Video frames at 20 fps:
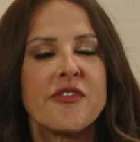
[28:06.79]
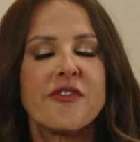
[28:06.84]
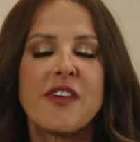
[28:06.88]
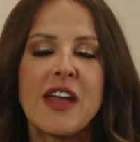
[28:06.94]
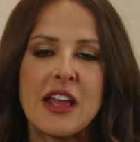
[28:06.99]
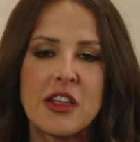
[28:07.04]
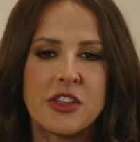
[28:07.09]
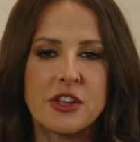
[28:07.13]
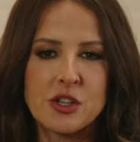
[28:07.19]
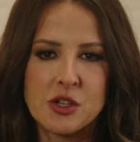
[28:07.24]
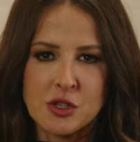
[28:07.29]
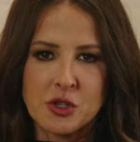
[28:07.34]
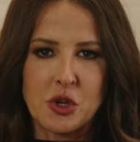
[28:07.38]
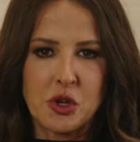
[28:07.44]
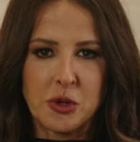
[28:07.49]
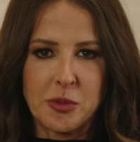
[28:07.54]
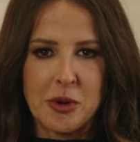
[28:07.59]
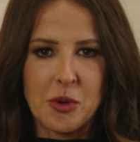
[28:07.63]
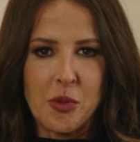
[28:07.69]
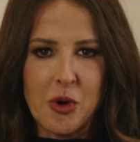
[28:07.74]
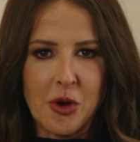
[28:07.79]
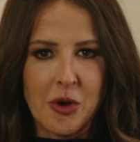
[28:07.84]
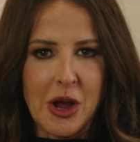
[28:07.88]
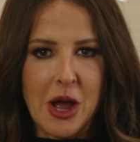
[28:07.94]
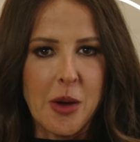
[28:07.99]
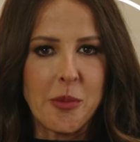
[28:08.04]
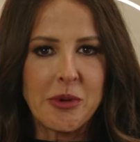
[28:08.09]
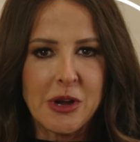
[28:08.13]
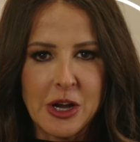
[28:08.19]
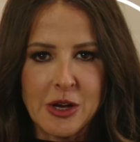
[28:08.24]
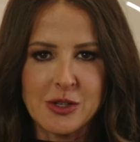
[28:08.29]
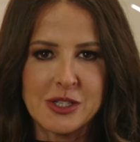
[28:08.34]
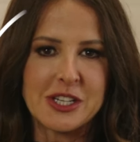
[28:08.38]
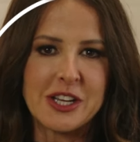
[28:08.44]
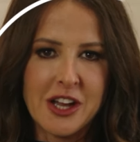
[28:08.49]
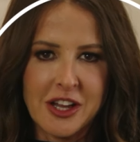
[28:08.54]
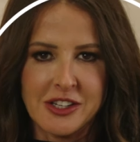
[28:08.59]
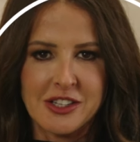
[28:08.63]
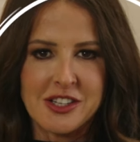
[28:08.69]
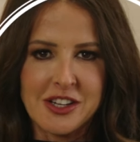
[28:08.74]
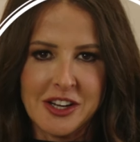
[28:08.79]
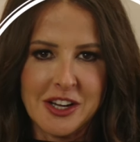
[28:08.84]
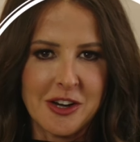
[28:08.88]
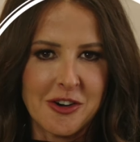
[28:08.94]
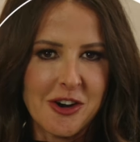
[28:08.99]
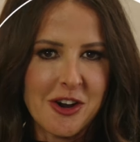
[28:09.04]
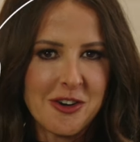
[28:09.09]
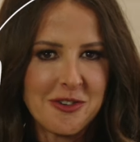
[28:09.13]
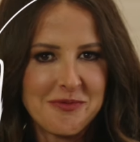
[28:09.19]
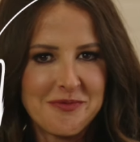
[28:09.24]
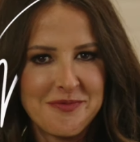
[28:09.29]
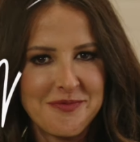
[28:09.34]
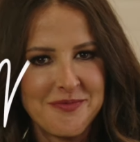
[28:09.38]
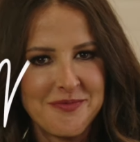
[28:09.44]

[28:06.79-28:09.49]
faith in your soul to be woke up, go see Unsung Hero.